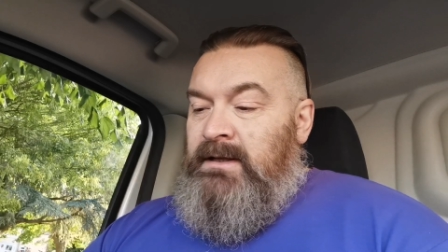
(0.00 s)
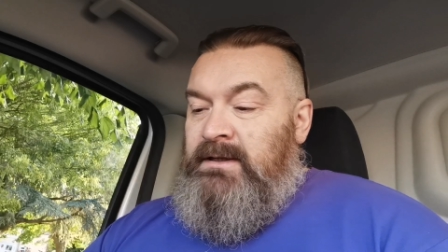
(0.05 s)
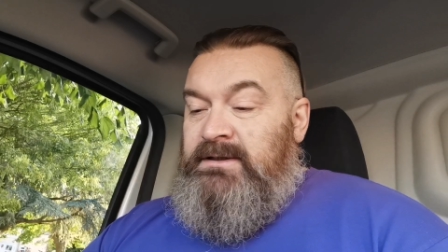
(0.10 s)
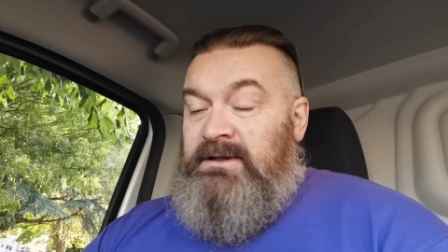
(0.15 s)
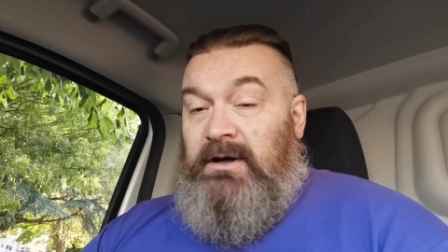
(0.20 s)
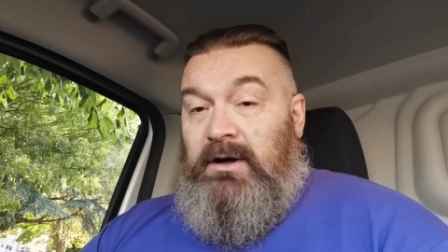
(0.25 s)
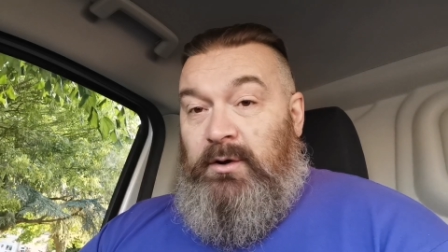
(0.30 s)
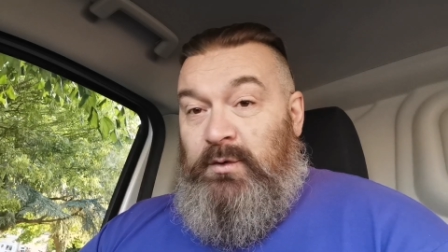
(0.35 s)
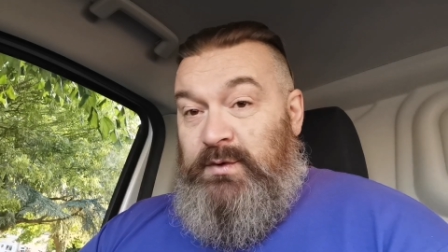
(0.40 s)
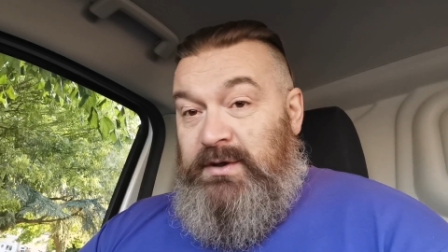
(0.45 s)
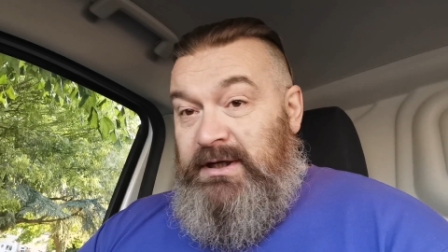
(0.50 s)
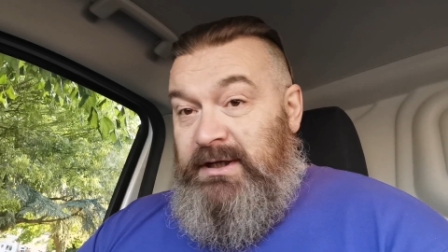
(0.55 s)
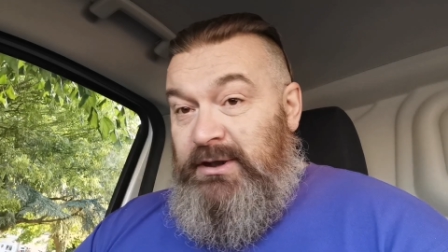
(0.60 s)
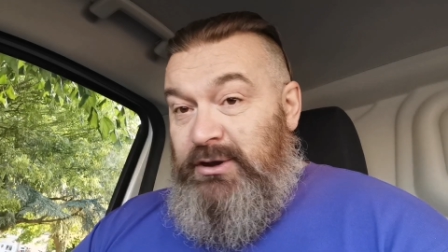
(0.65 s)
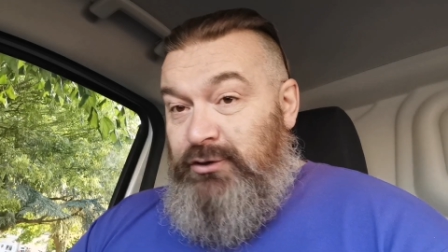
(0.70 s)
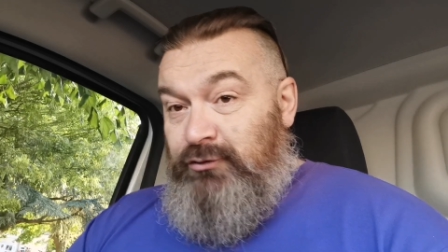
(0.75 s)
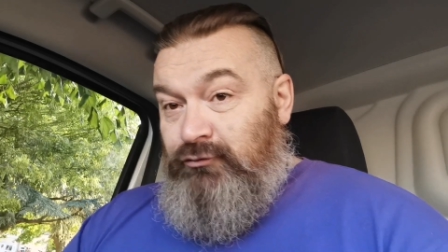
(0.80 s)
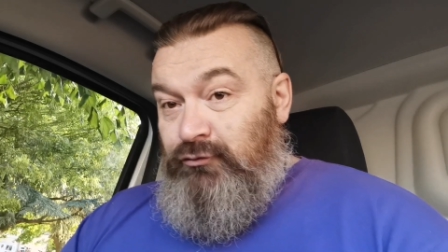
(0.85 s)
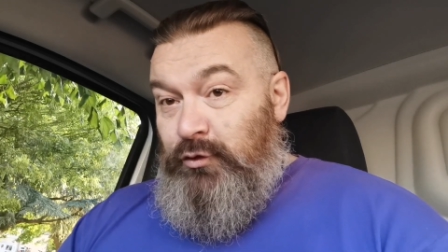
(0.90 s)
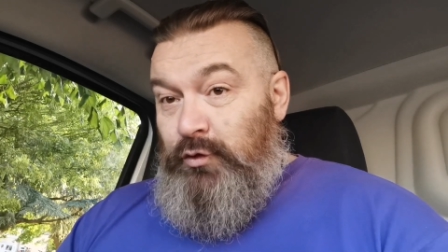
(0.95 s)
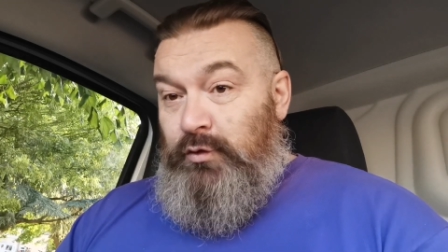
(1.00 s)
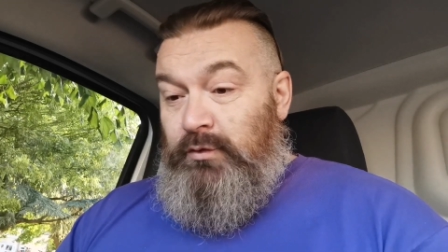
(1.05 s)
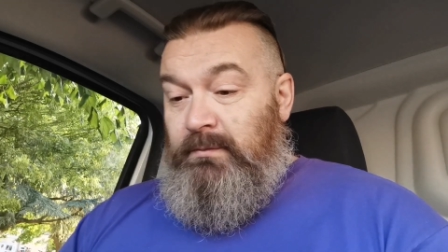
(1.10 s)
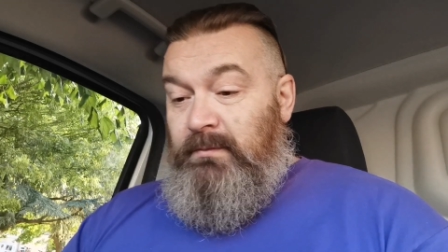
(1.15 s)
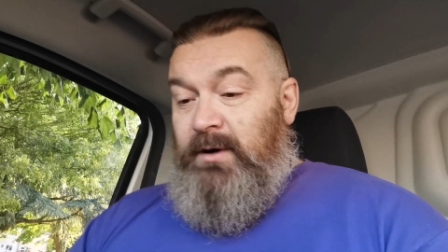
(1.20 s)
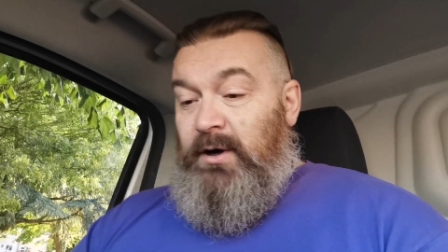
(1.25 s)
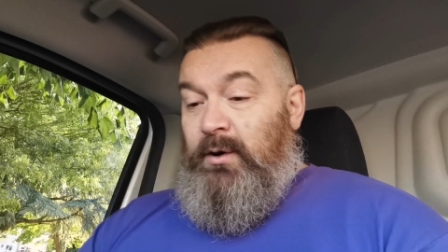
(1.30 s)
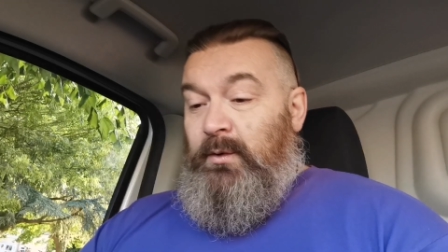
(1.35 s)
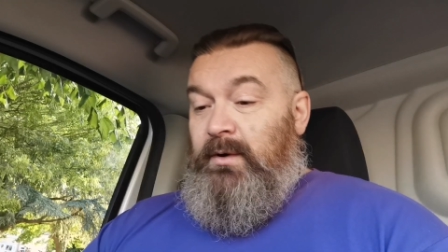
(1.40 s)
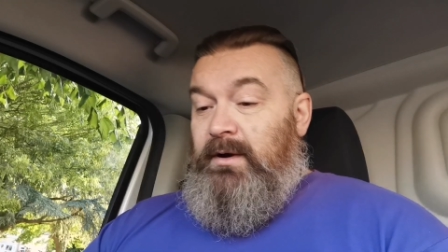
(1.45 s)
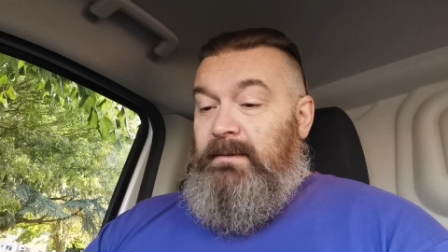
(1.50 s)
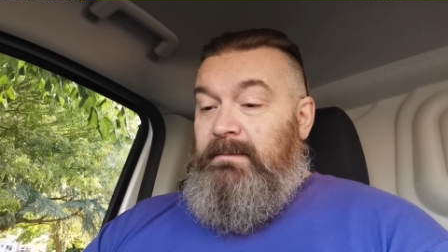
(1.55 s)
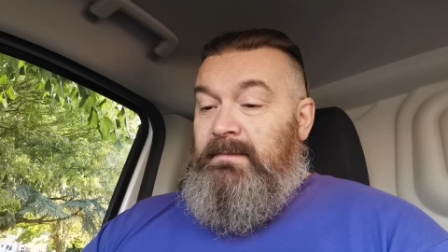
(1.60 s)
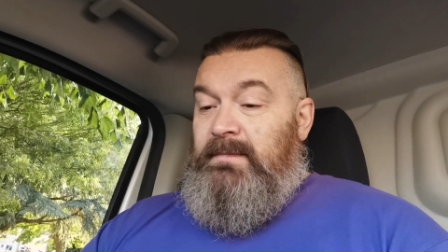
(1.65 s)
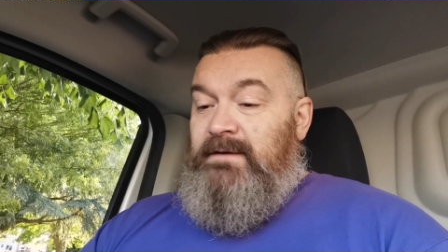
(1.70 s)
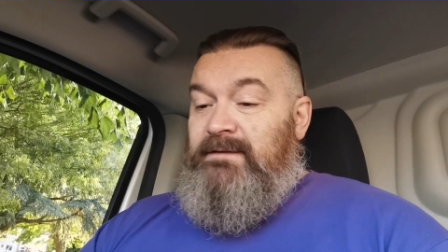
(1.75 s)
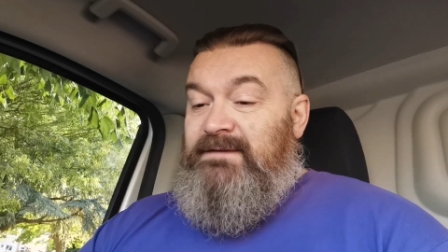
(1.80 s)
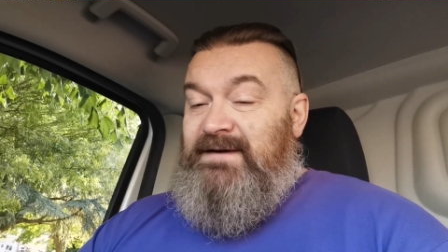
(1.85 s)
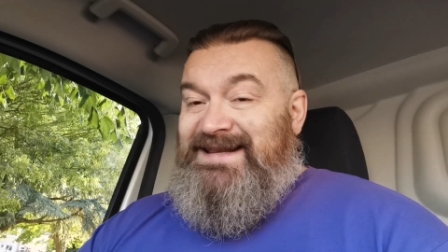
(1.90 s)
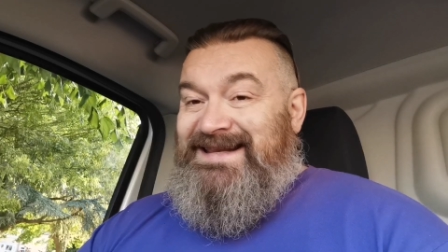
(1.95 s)
So, Old English rune
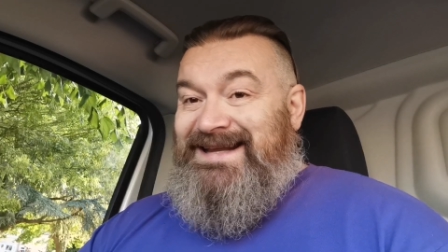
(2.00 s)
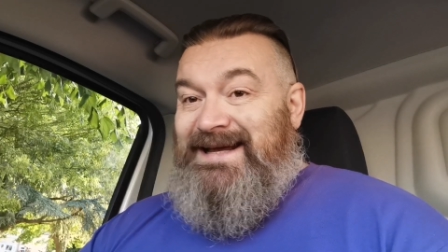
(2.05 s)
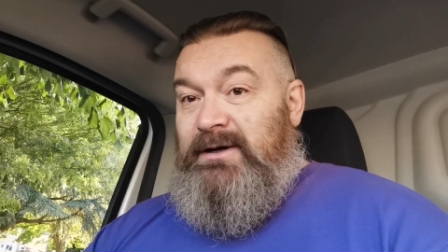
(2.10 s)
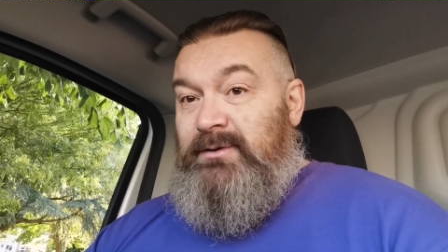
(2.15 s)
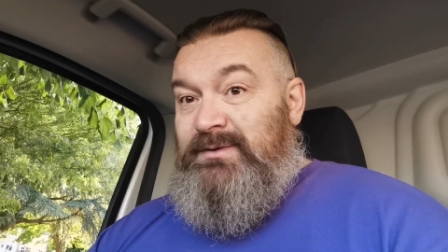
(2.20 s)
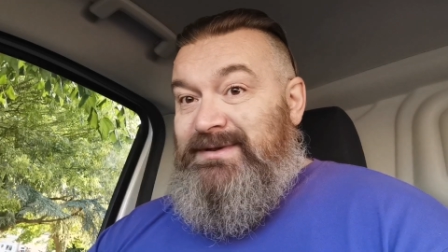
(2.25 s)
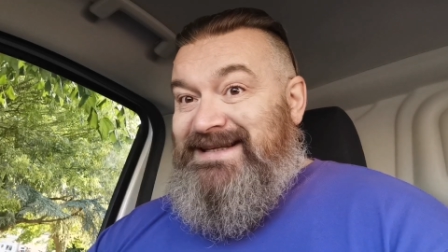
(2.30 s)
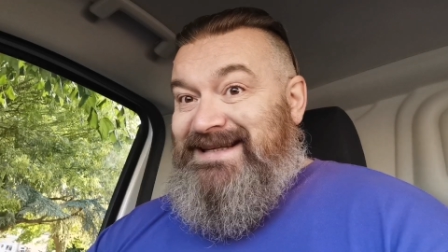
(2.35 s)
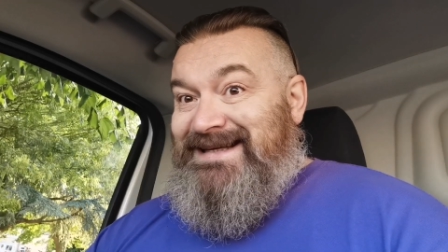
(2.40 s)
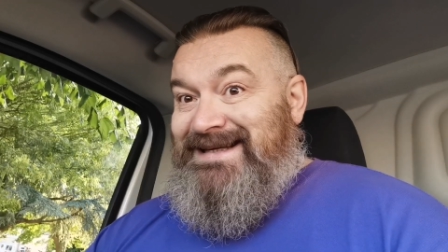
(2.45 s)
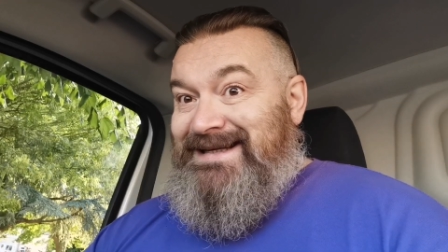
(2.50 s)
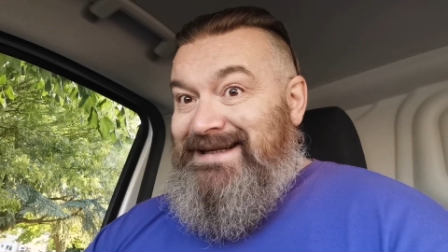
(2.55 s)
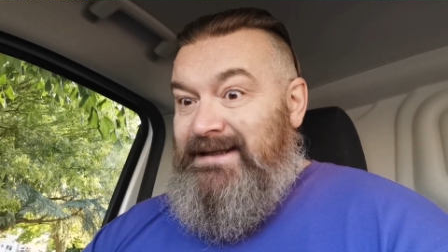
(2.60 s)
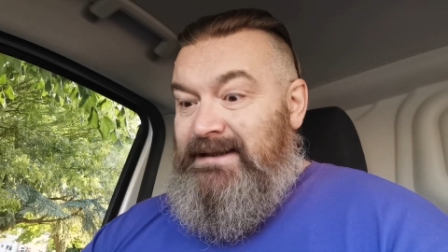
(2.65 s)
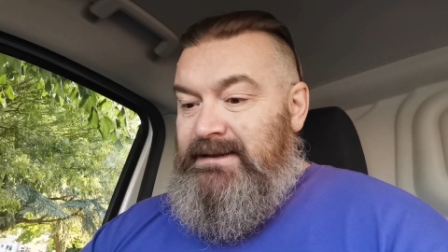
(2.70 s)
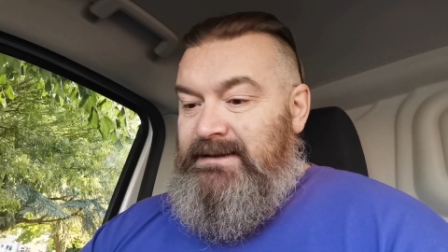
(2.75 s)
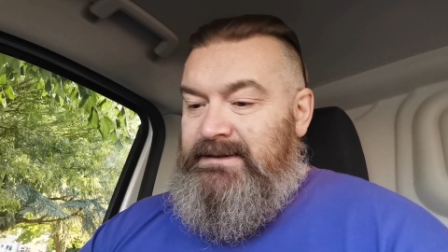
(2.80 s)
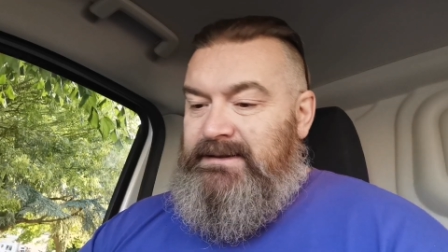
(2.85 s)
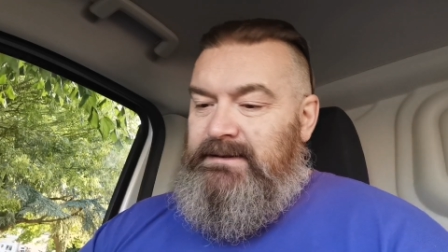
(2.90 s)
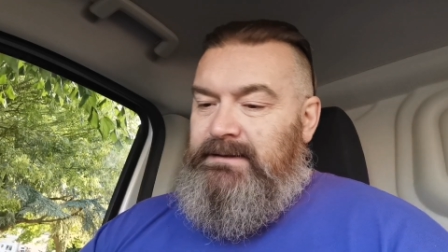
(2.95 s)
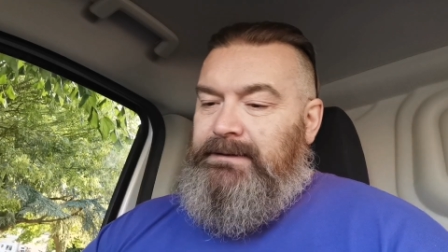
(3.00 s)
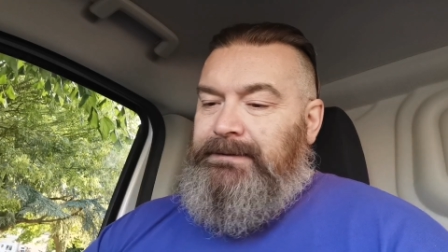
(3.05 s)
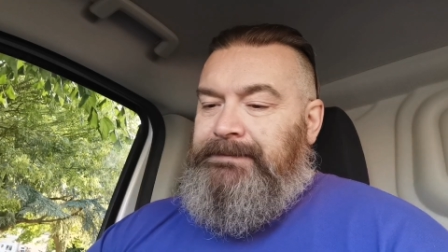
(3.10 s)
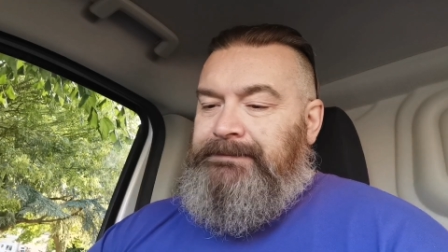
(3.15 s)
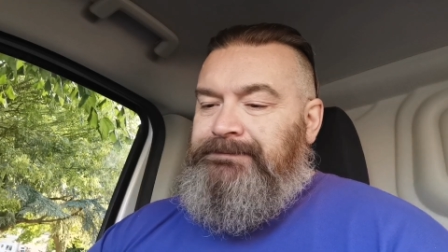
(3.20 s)
poem for Nauthiz.